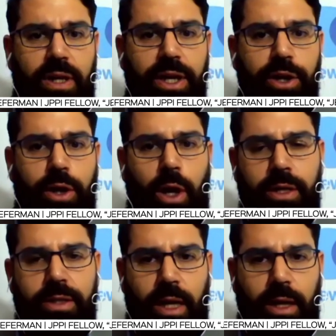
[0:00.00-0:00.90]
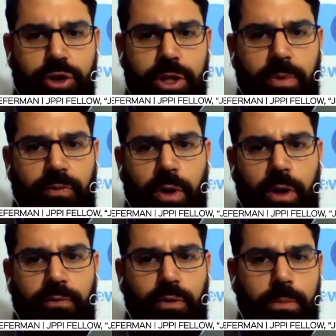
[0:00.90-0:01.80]
to have clear and hard intelligence
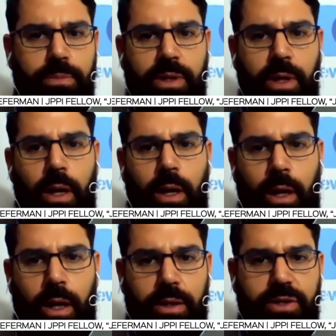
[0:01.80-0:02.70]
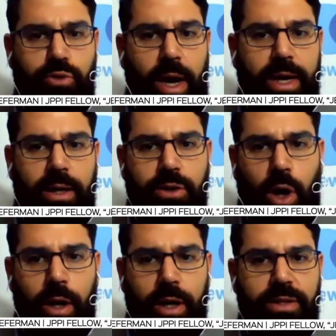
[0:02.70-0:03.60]
before it confirms
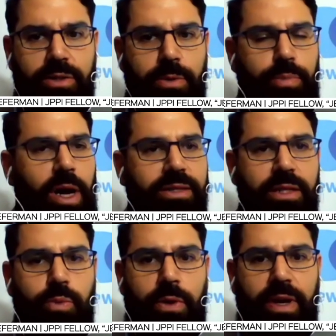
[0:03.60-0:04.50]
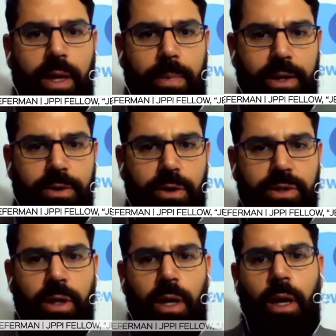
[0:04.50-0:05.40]
strike targets. There's a process where the
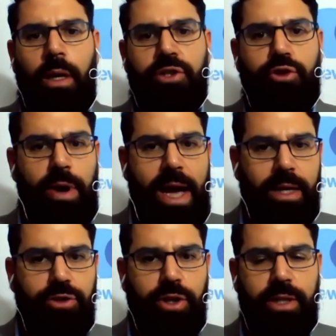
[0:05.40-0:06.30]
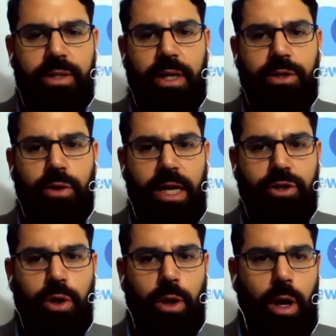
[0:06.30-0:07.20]
commanders, strategists,
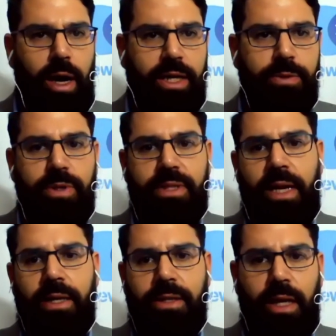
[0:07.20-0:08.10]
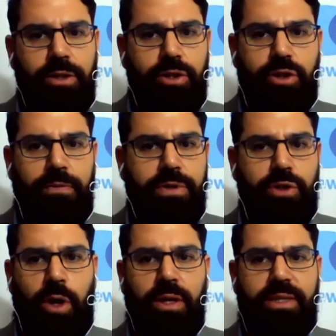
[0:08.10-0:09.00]
international law experts, and intelligence
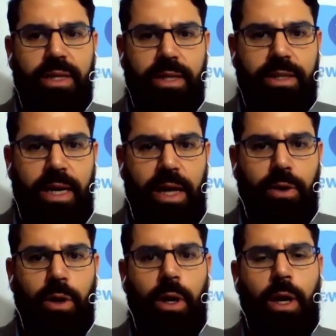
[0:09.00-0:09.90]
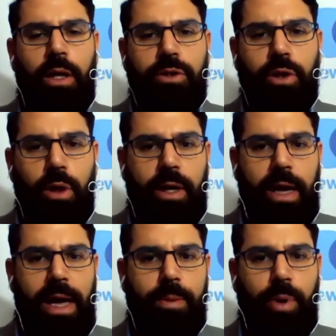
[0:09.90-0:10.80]
officers are all sitting together to
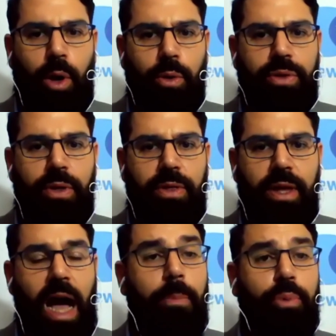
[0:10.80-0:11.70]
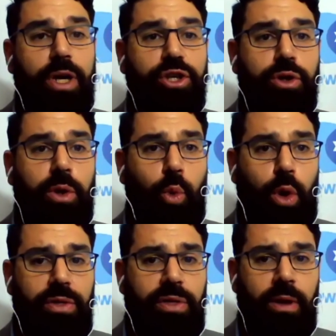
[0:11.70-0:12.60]
look at both the
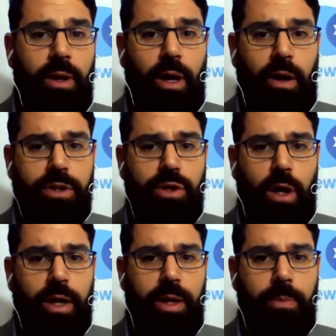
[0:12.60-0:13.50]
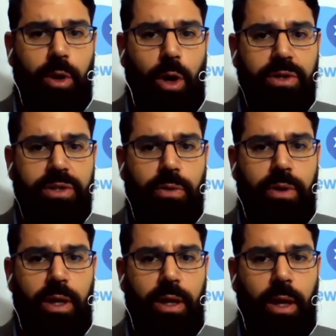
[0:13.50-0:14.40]
operational worth of a target, but
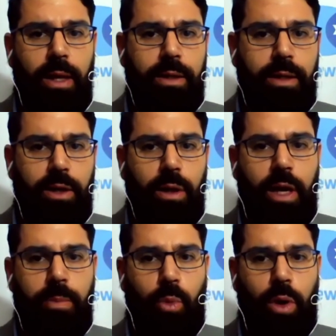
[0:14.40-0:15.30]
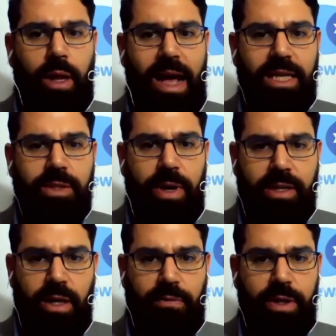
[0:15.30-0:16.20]
also the legal and moral
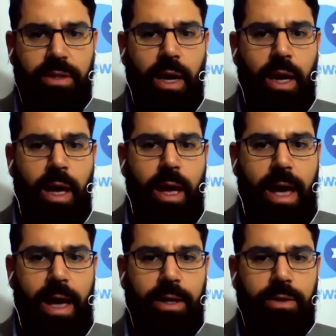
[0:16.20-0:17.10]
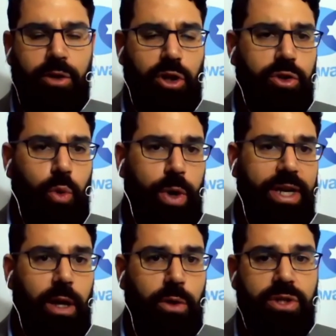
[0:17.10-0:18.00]
aspects of it. And there's also
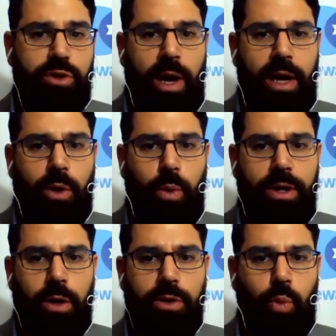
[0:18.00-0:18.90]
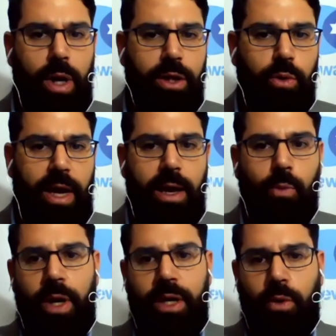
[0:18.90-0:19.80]
windows, strike windows, when you
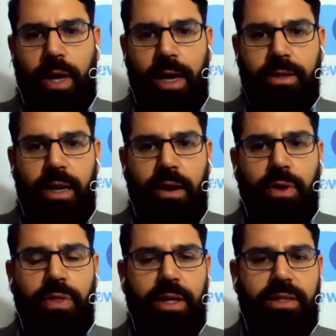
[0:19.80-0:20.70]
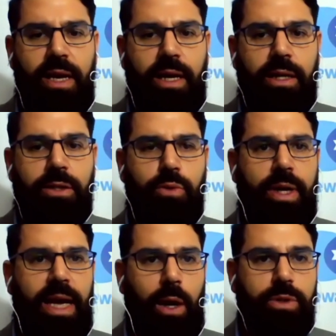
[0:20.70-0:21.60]
can, when you can't, and everything is taken
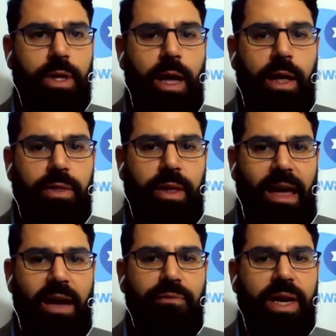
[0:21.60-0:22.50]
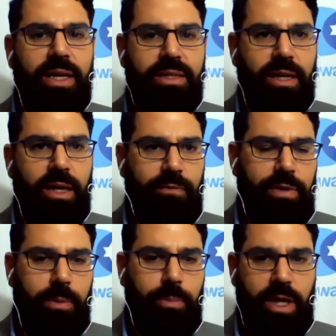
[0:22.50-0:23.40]
into account. The
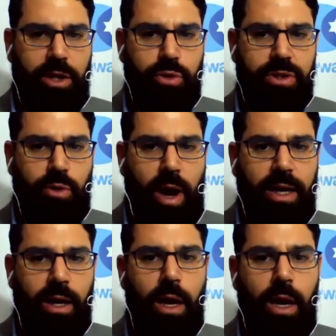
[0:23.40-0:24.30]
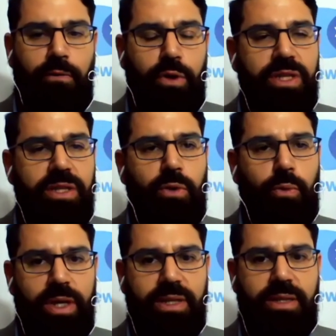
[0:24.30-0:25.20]
efficacy of the potential strike
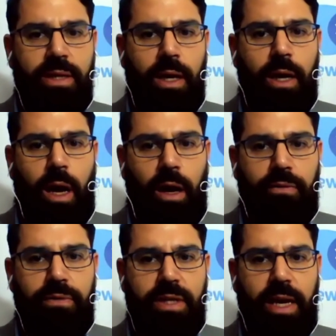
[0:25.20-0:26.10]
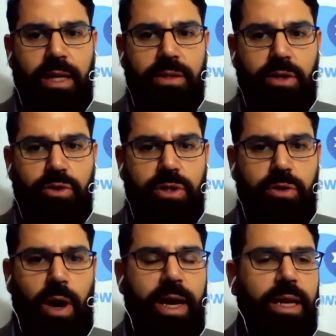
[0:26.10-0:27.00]
versus the risks of taking
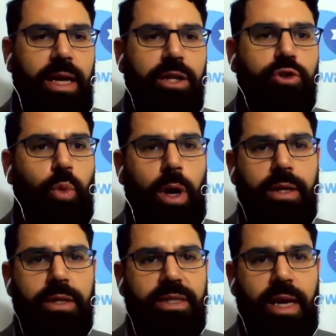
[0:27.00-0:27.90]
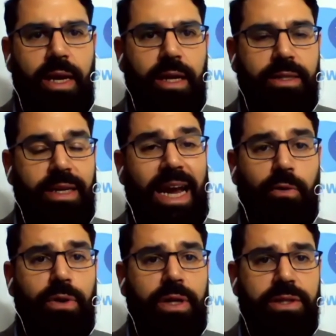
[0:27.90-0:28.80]
such a strike, and each one is taken into
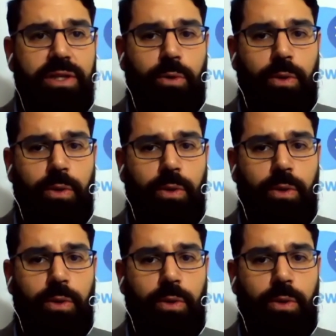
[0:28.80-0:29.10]
careful